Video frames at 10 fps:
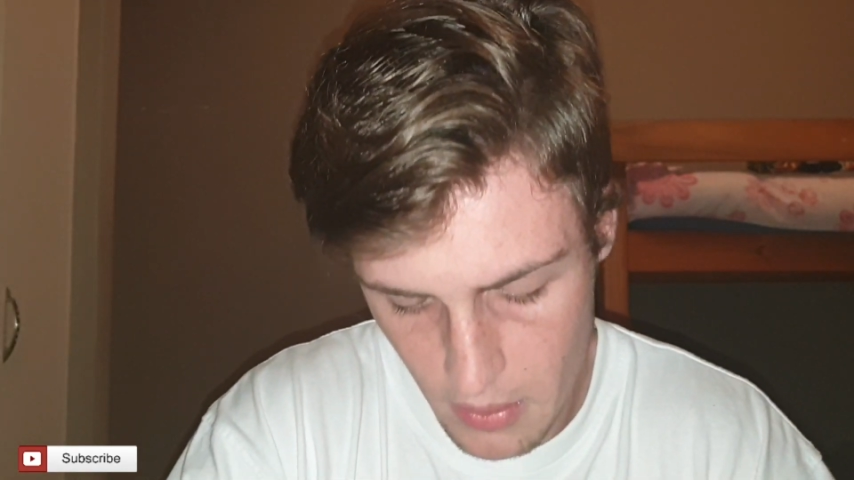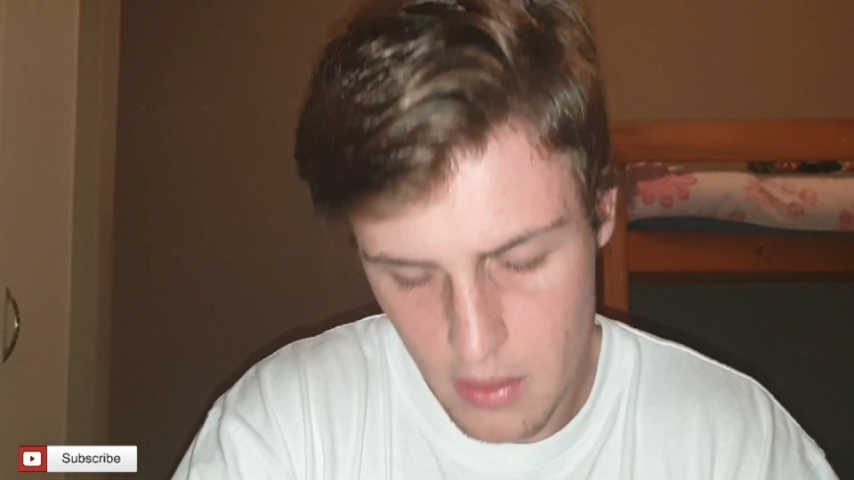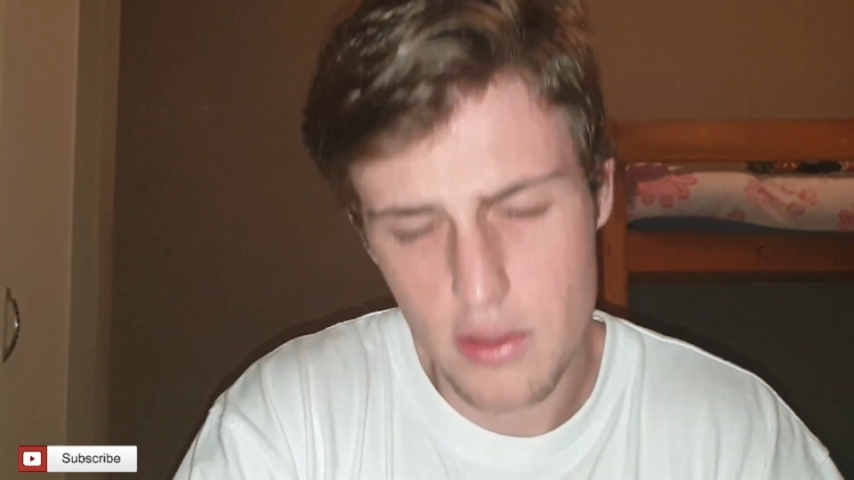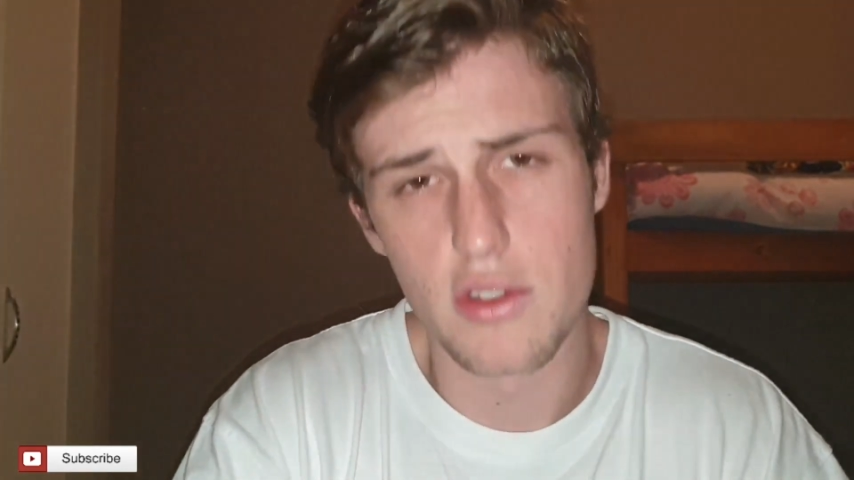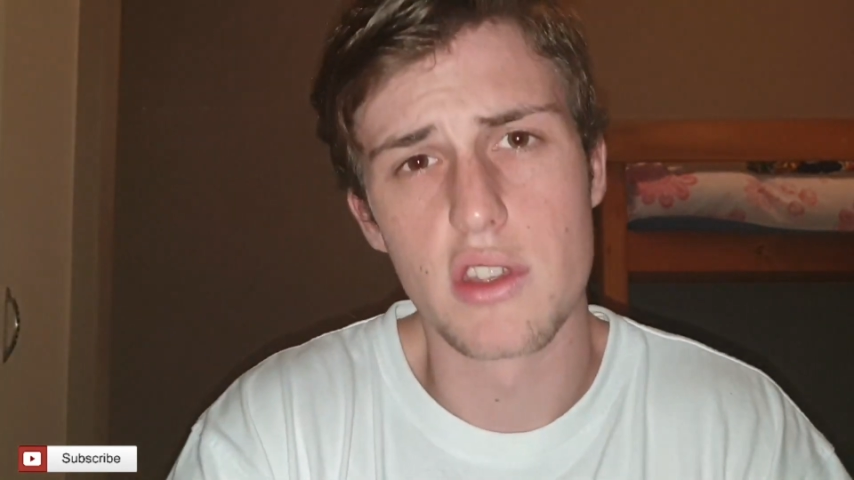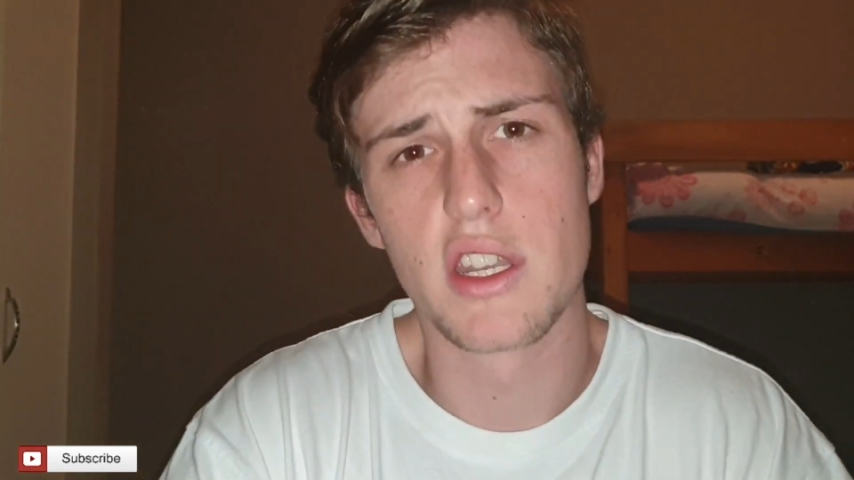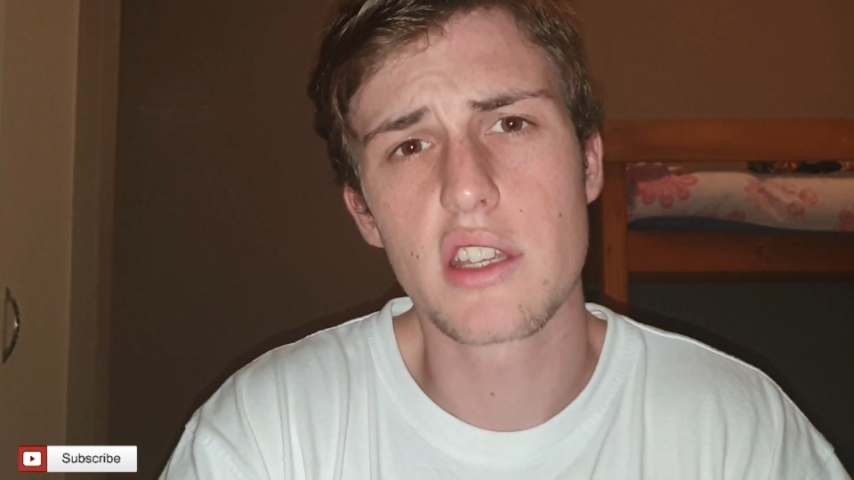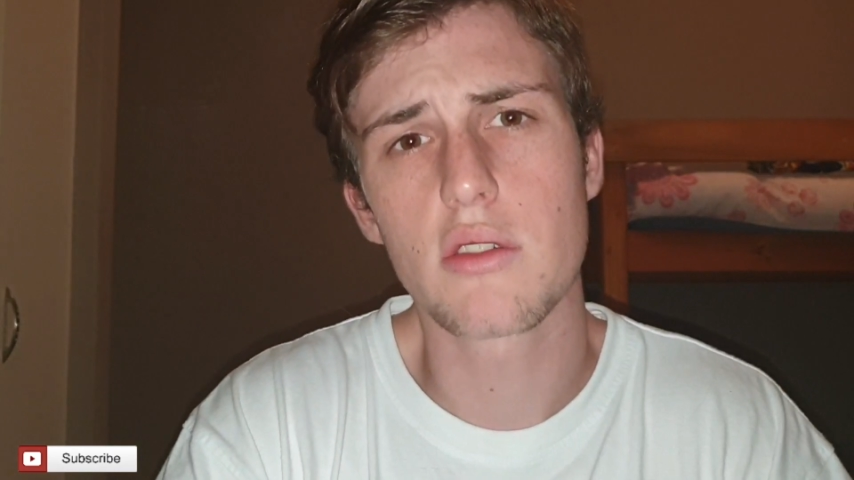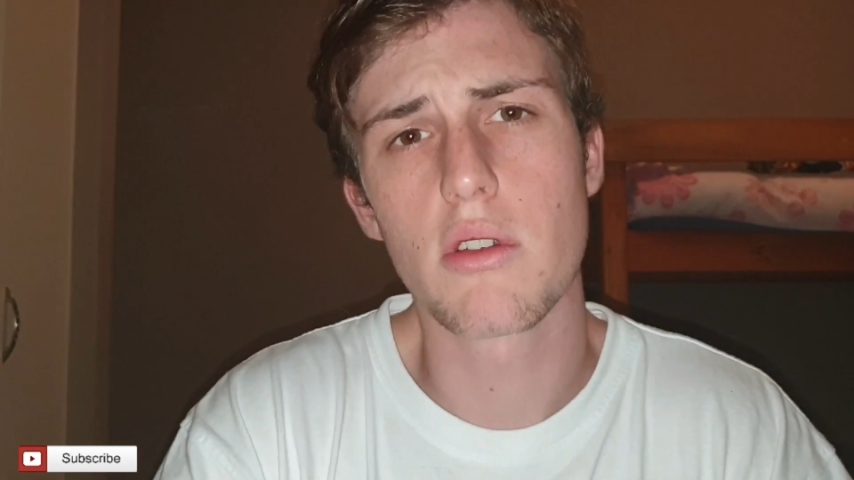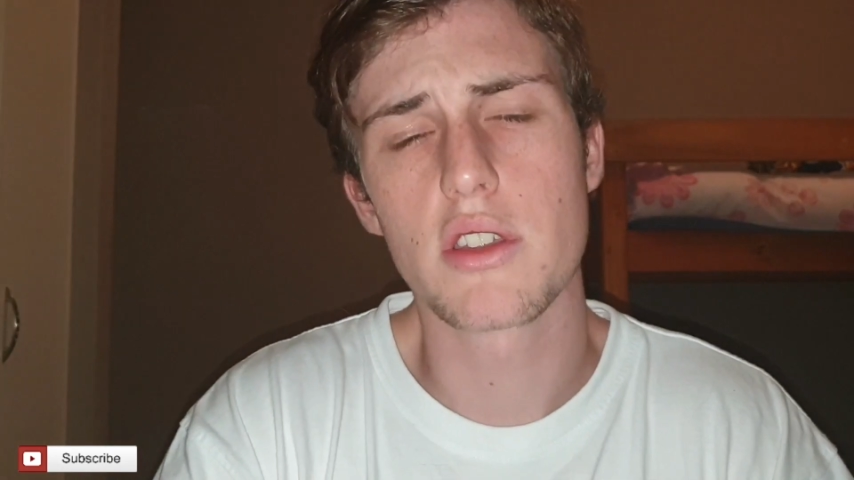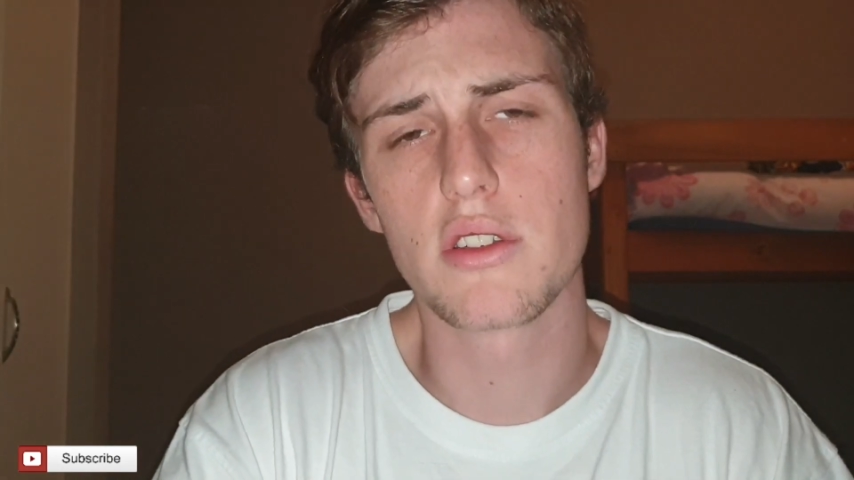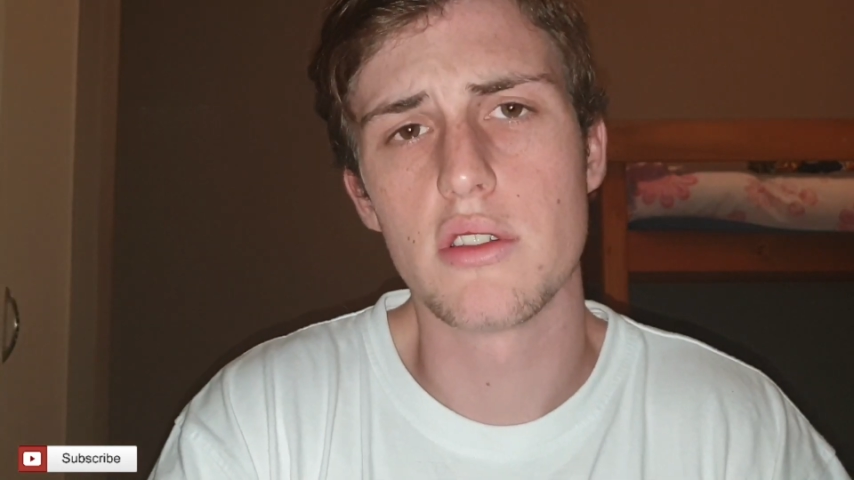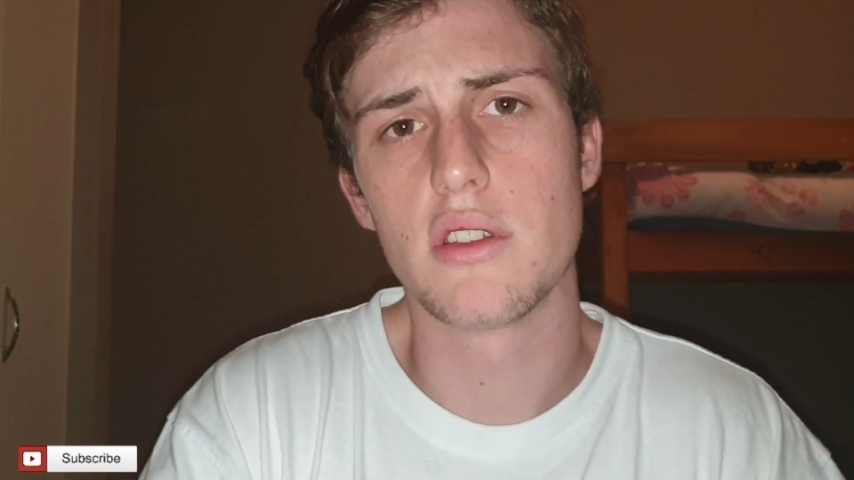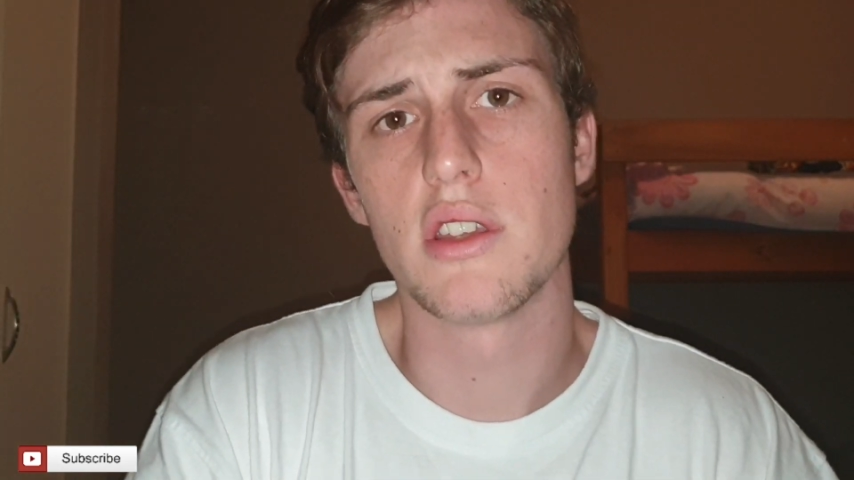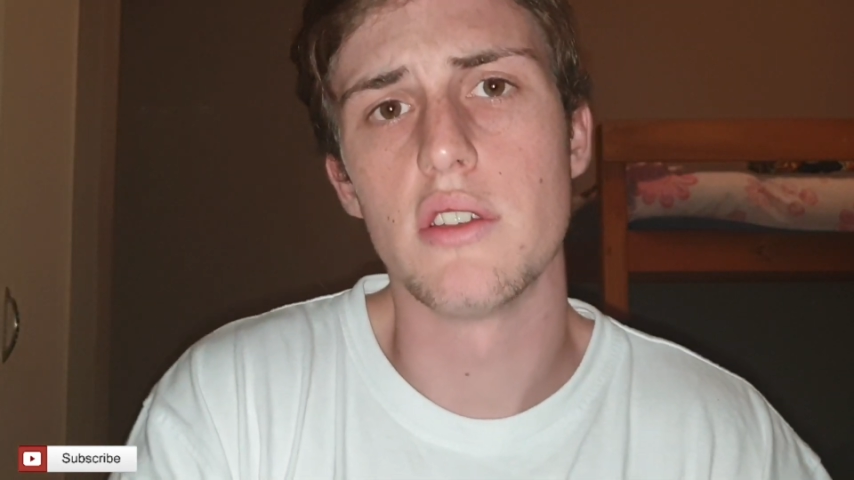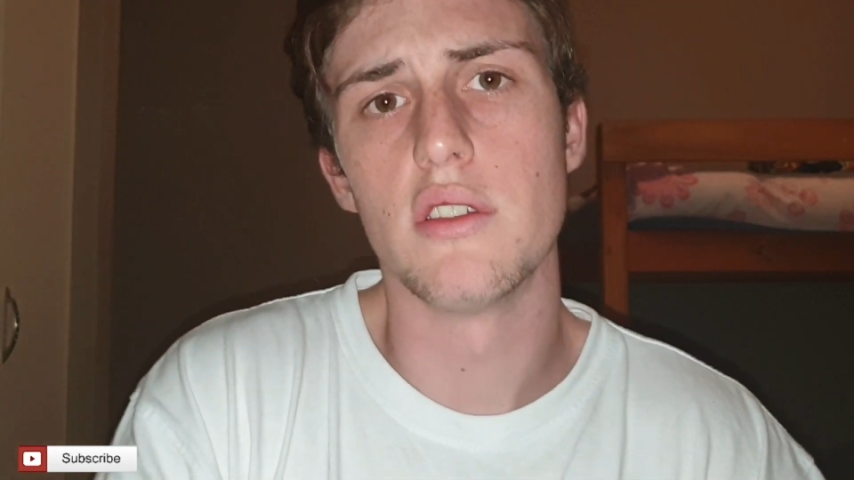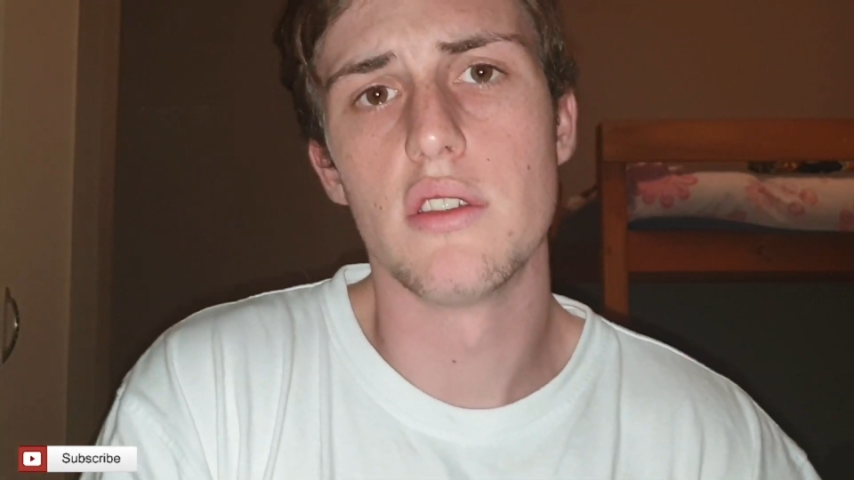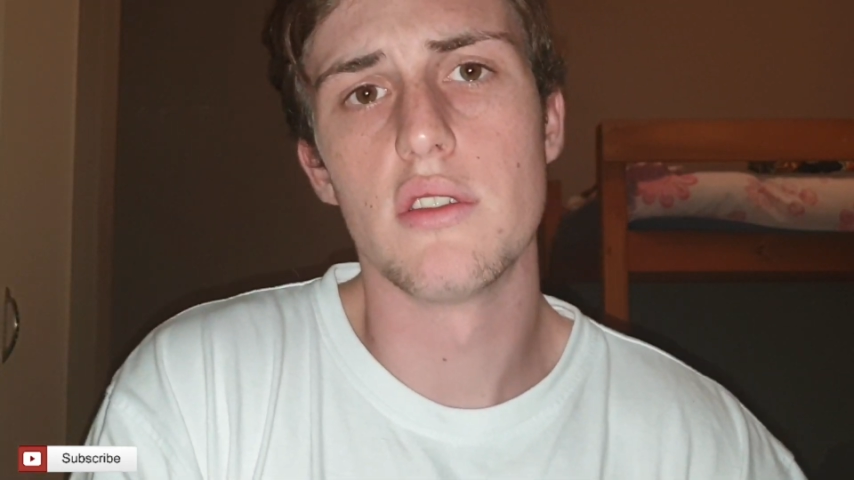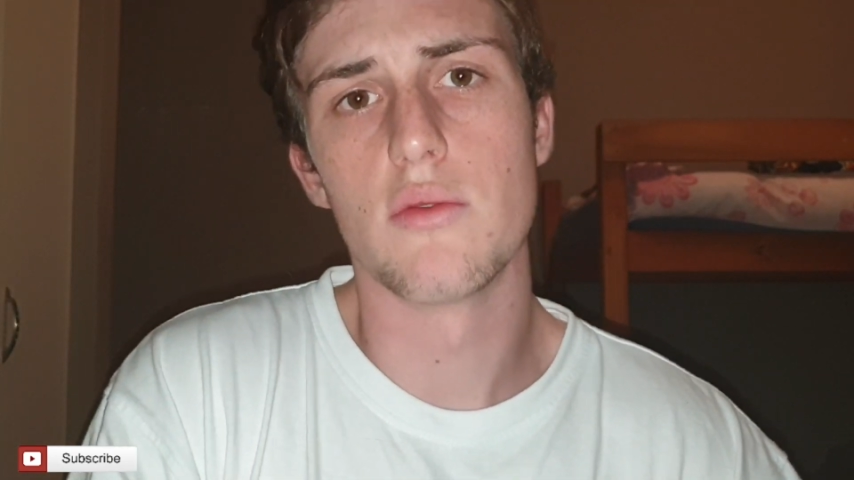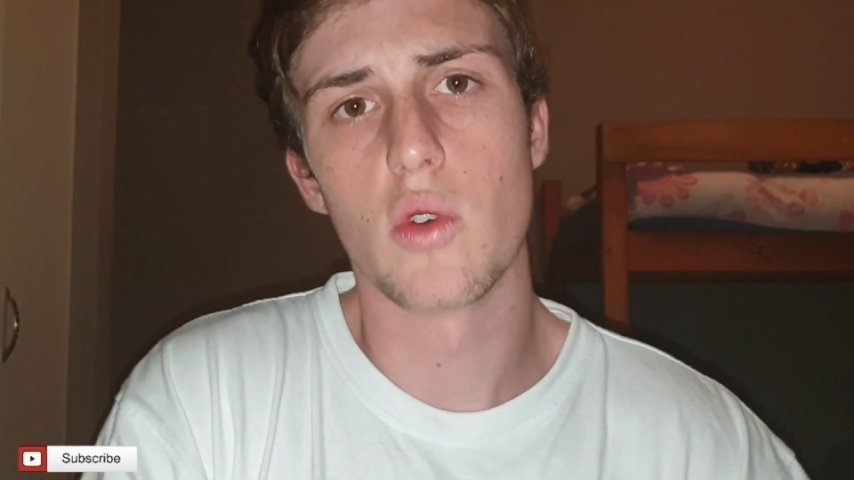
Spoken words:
So the next question is,